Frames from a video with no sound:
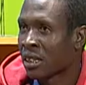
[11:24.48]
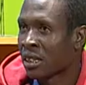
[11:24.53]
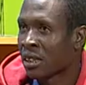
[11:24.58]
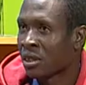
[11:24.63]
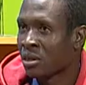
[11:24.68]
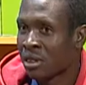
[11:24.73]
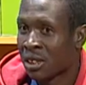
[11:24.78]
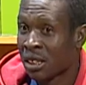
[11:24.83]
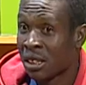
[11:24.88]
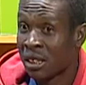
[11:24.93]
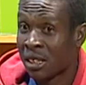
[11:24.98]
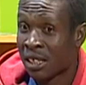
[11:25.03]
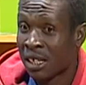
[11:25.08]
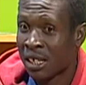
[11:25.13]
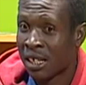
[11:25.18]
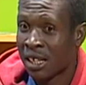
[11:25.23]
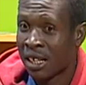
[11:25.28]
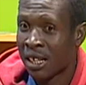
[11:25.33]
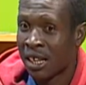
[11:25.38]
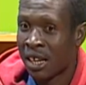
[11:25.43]
You see,
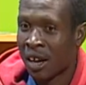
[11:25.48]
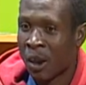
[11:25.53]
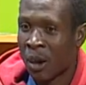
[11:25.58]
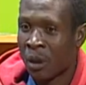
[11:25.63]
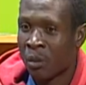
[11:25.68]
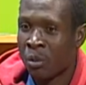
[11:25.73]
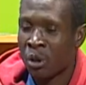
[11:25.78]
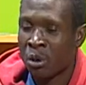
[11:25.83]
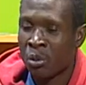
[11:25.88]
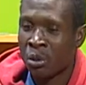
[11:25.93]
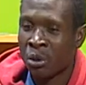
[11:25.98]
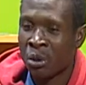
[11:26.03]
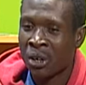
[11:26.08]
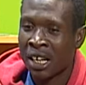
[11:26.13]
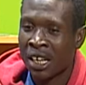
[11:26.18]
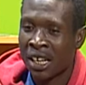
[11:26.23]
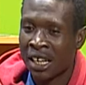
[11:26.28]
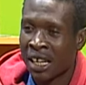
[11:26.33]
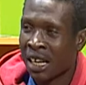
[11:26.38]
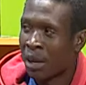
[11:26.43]
people
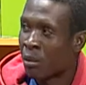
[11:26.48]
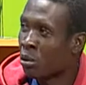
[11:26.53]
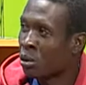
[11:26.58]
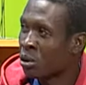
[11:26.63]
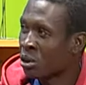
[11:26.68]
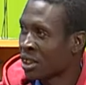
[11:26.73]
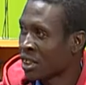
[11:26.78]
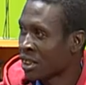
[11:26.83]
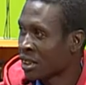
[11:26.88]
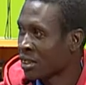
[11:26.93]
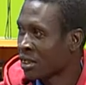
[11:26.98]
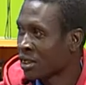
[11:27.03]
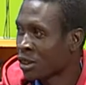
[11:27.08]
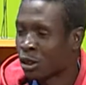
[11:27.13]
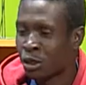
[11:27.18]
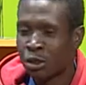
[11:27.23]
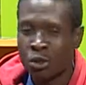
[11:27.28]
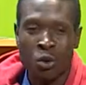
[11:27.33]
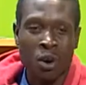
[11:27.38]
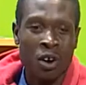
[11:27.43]
clear bushes
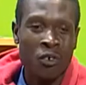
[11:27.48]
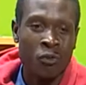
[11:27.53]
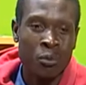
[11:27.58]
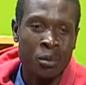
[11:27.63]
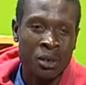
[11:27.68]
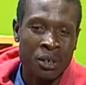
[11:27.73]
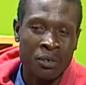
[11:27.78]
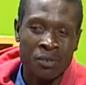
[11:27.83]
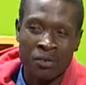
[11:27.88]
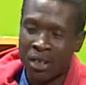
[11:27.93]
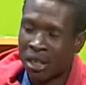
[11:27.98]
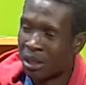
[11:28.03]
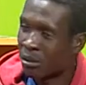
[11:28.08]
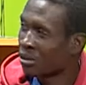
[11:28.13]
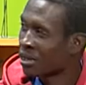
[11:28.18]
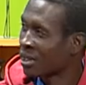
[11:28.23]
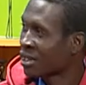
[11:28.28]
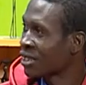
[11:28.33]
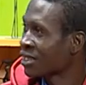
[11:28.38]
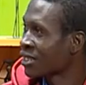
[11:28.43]
to have big
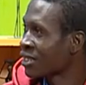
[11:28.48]
farms.